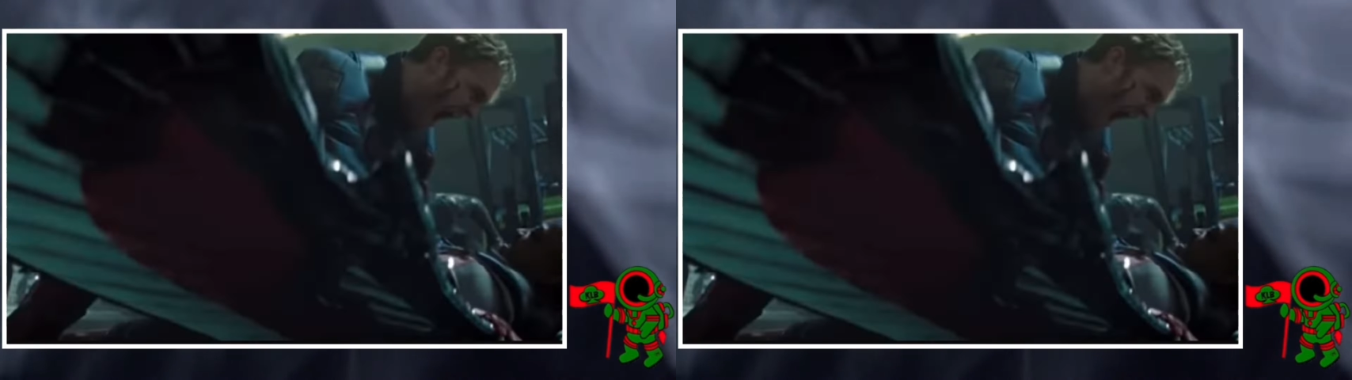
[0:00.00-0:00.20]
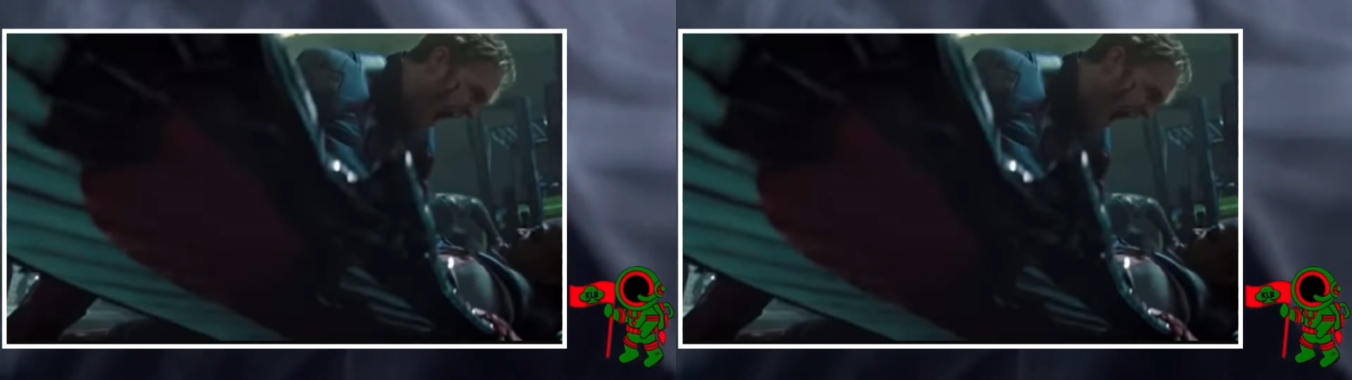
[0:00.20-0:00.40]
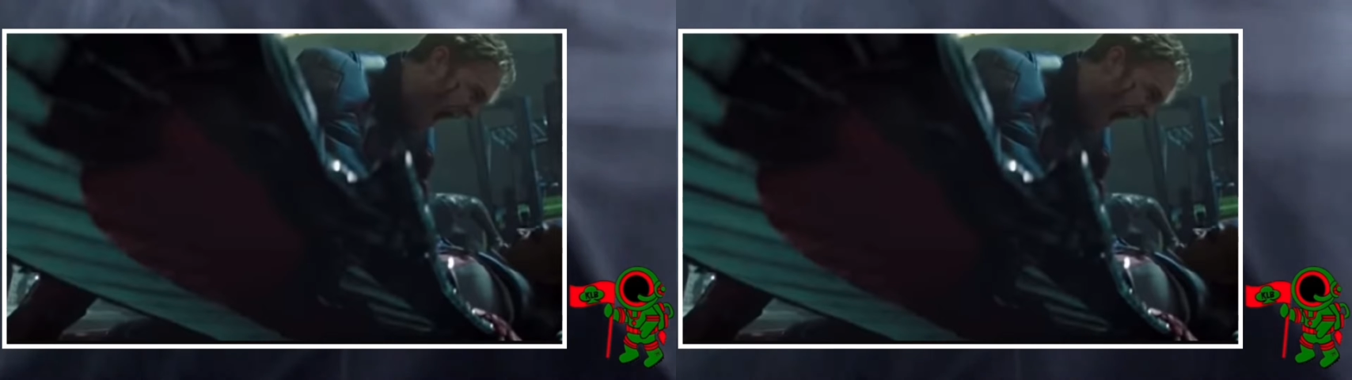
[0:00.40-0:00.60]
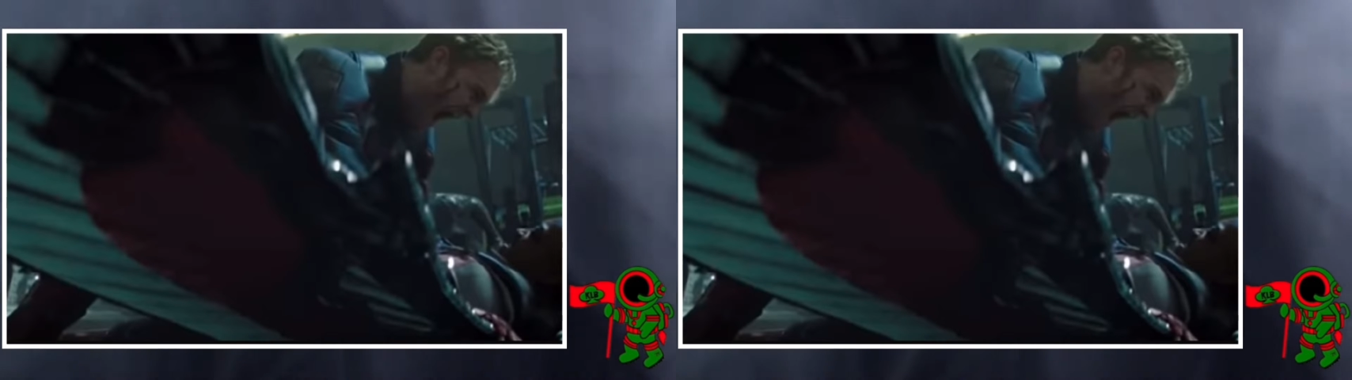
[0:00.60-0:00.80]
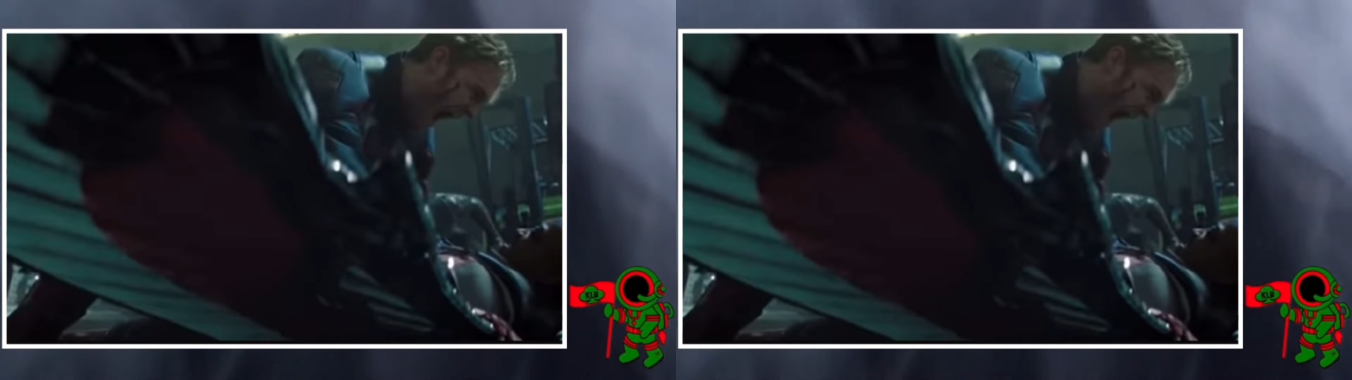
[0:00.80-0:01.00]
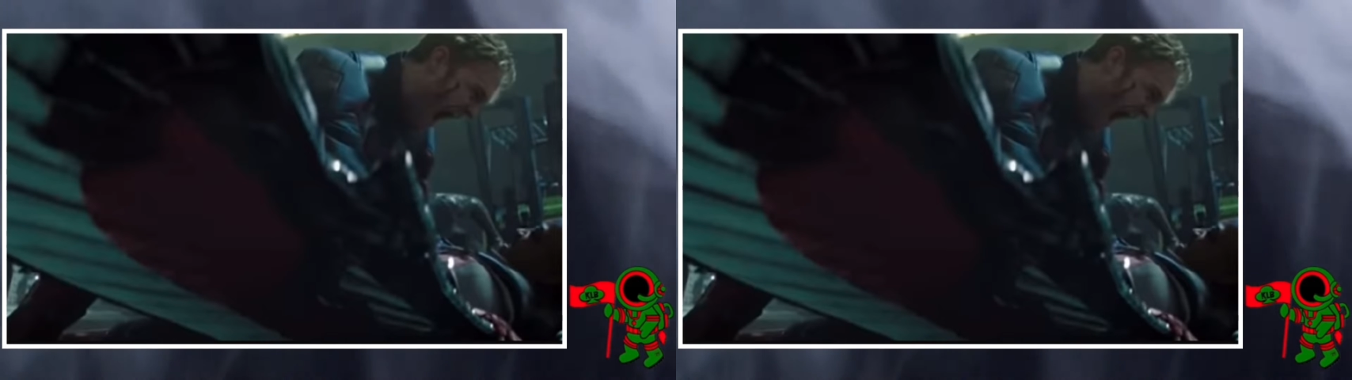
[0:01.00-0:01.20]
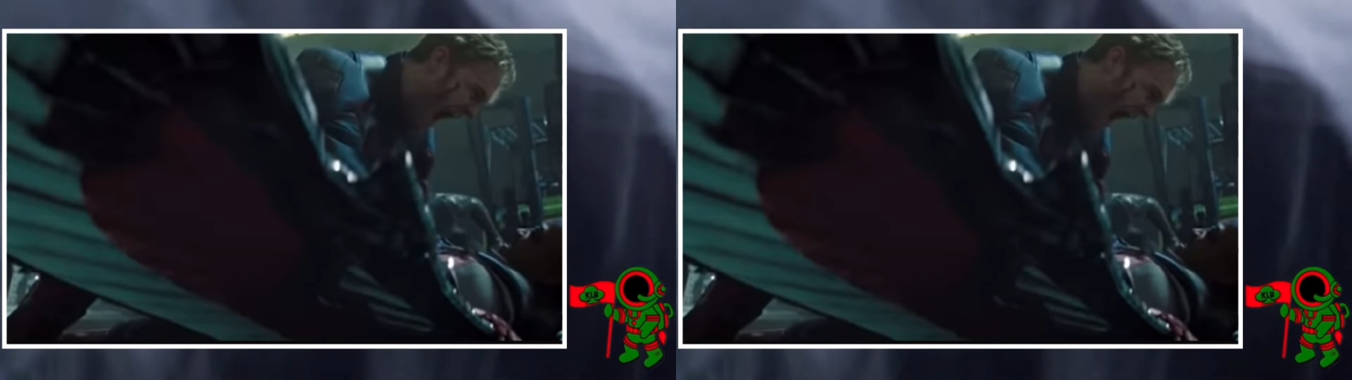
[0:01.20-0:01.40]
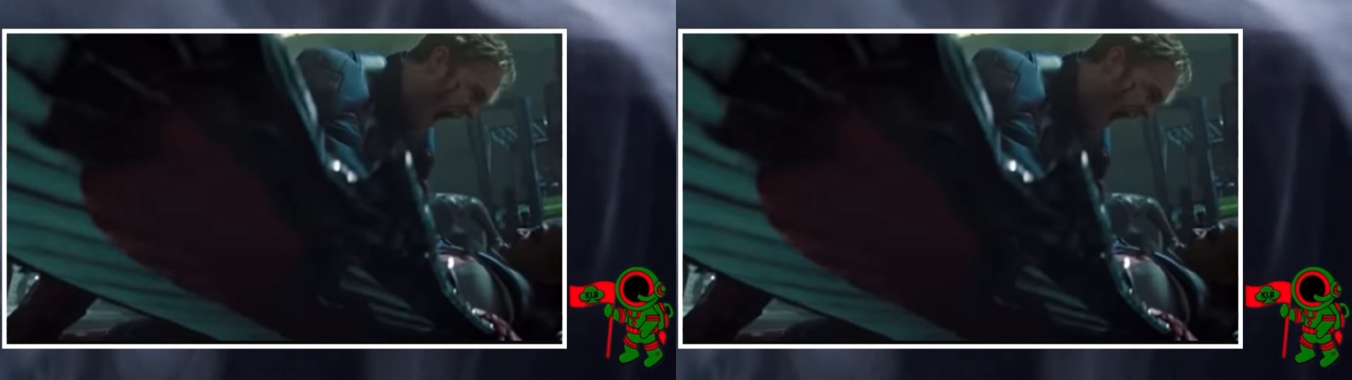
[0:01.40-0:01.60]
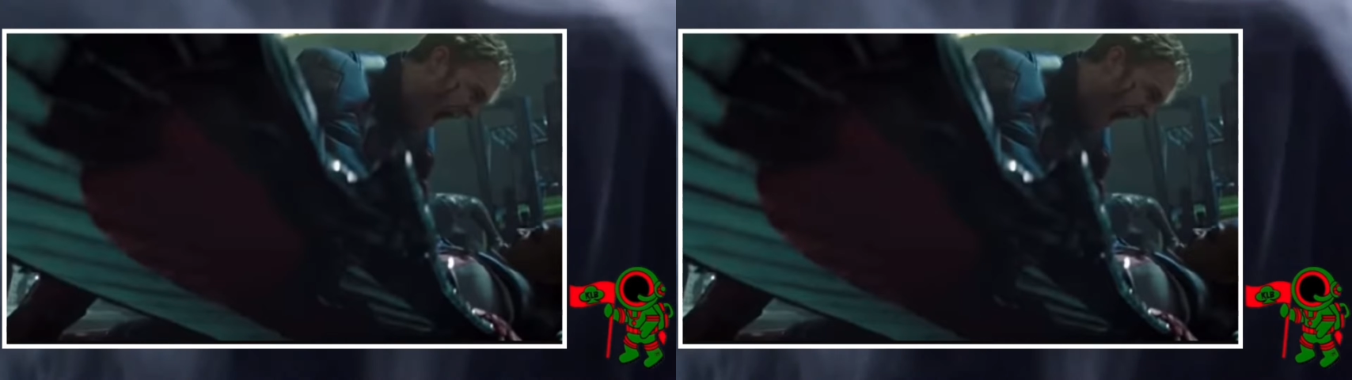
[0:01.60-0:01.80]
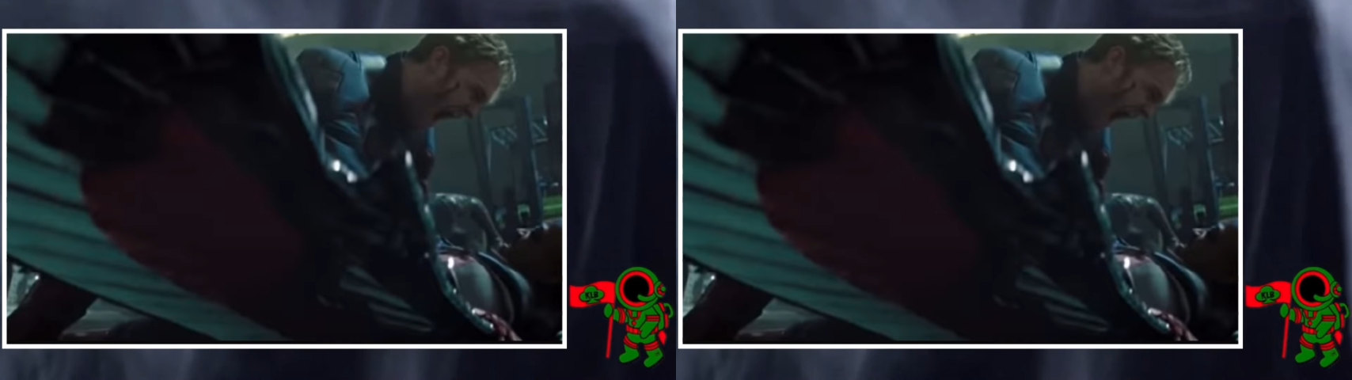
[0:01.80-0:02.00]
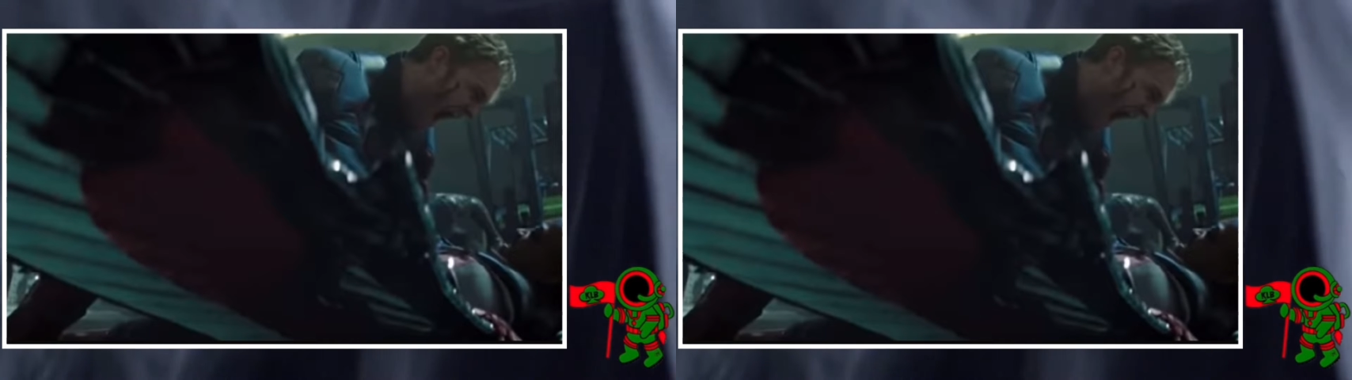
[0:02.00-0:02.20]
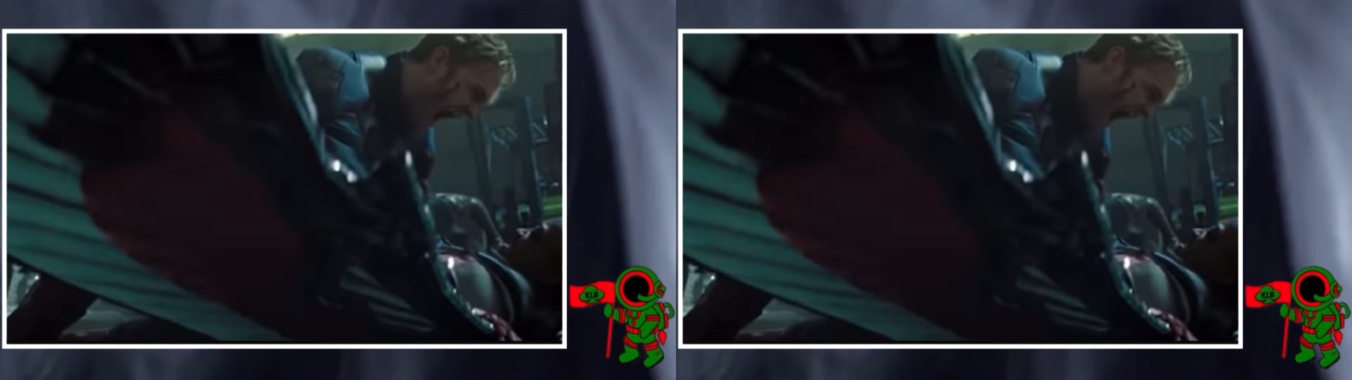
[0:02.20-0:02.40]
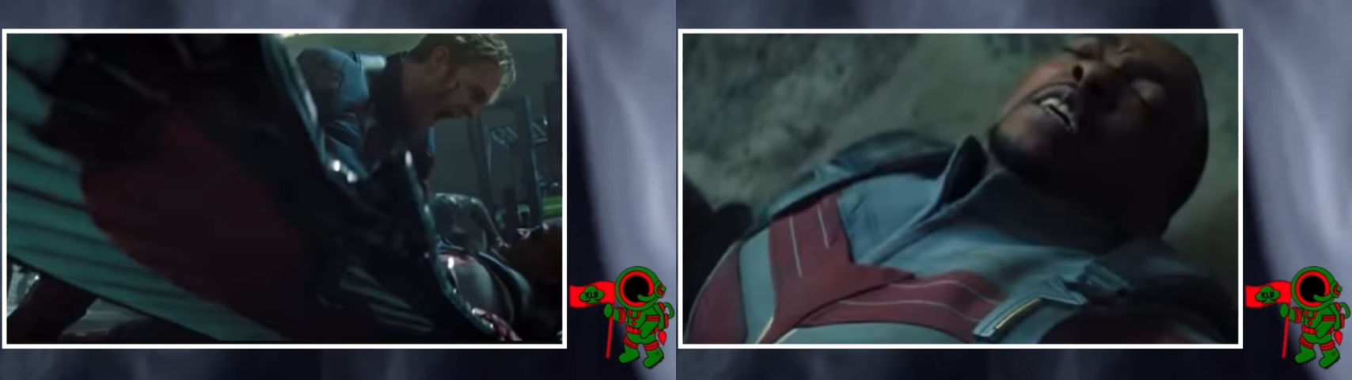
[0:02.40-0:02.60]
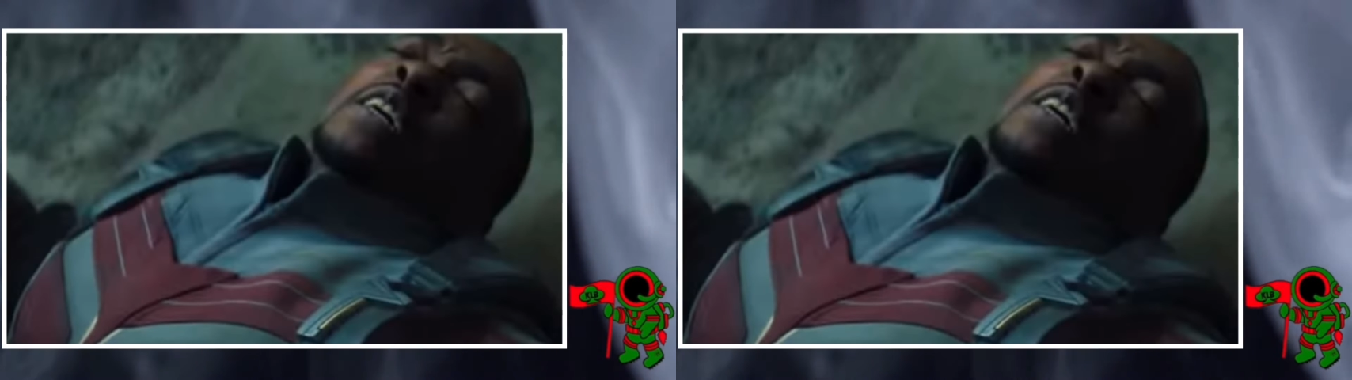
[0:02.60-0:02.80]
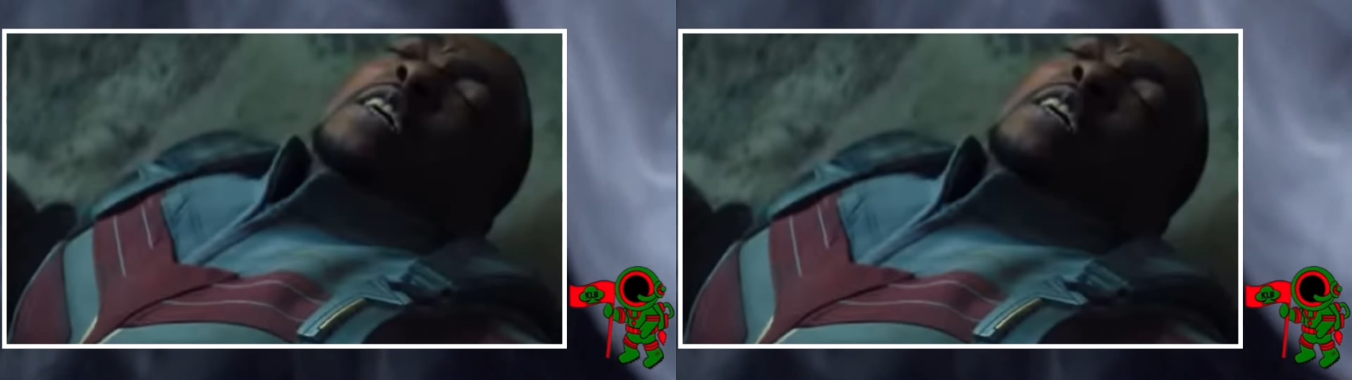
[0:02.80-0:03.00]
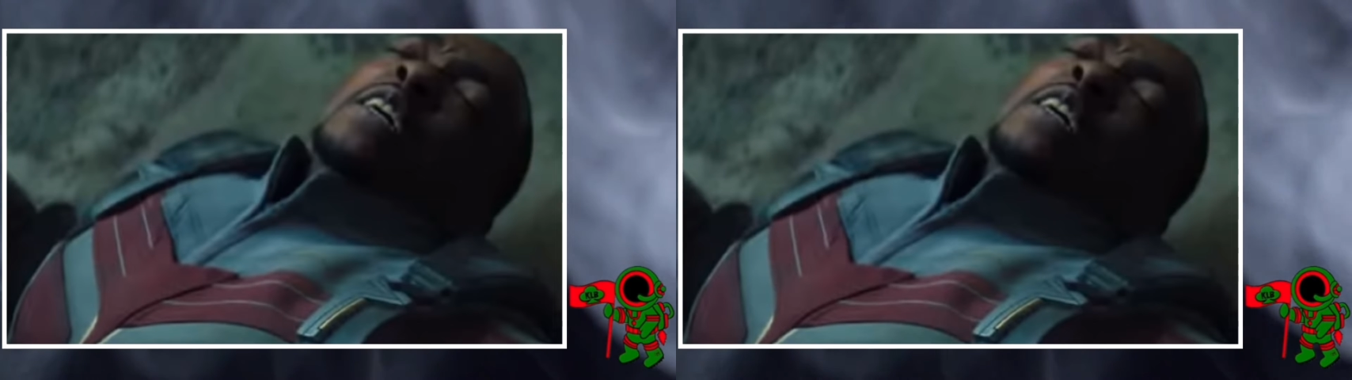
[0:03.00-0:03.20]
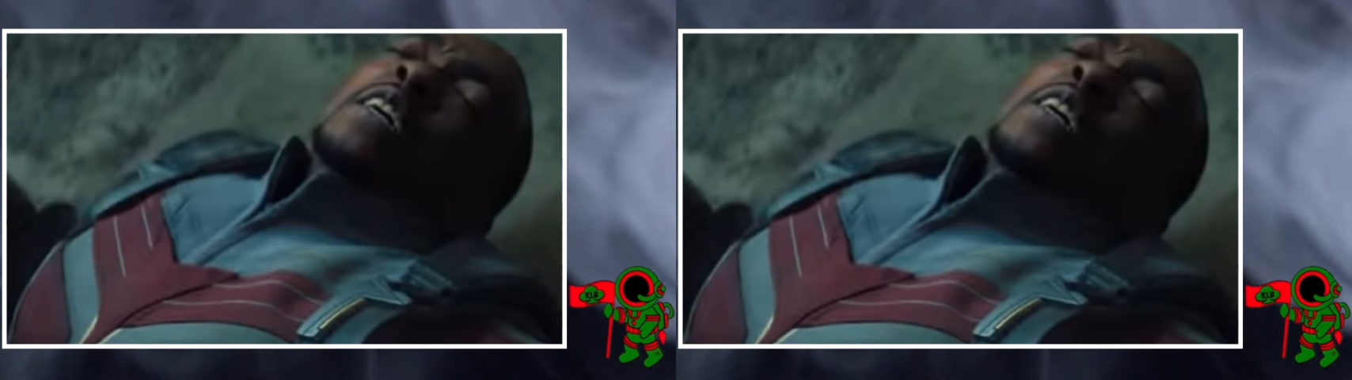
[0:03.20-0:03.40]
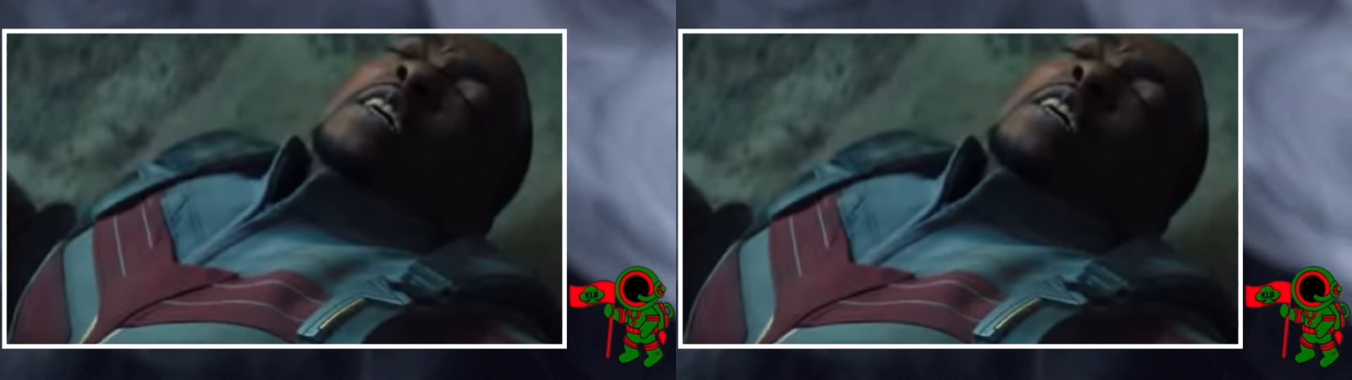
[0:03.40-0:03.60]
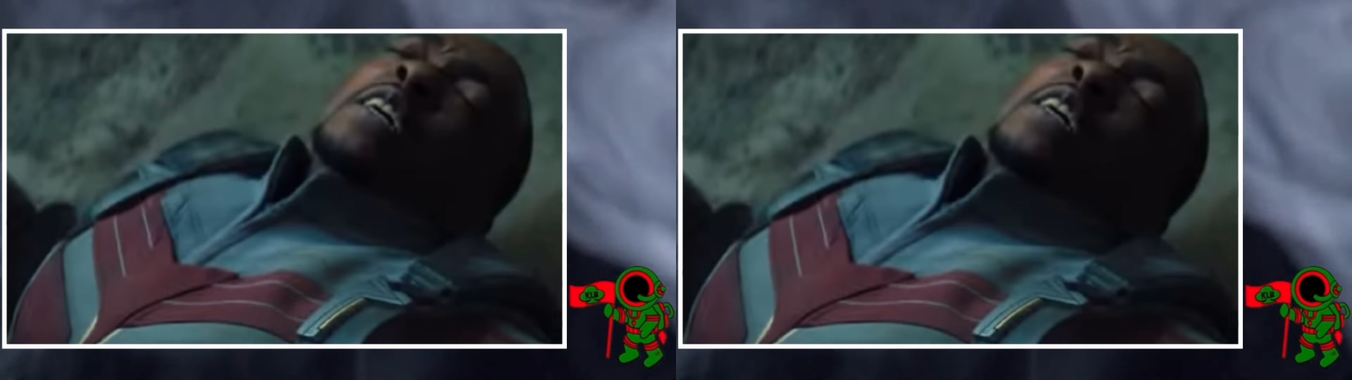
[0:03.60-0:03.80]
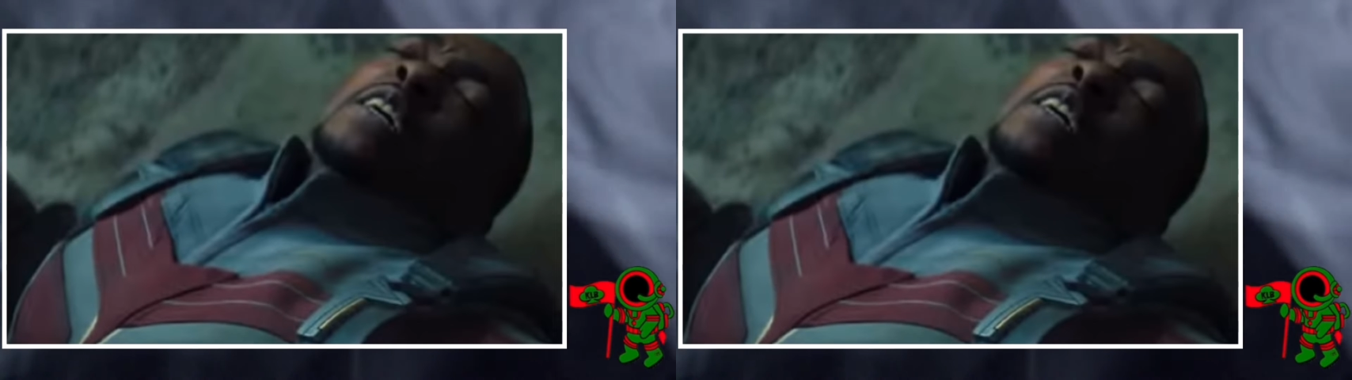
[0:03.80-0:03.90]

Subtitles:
Nobody's mouth can be seen.